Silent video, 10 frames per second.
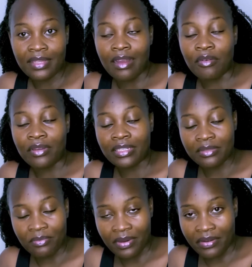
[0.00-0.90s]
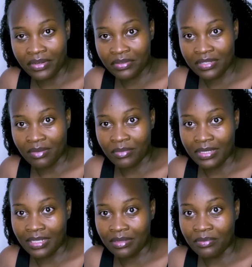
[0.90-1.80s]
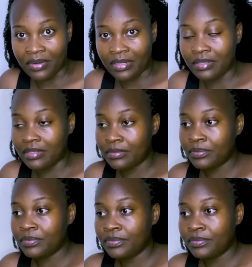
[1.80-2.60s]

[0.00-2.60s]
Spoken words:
I'll get married to someone like Brandon.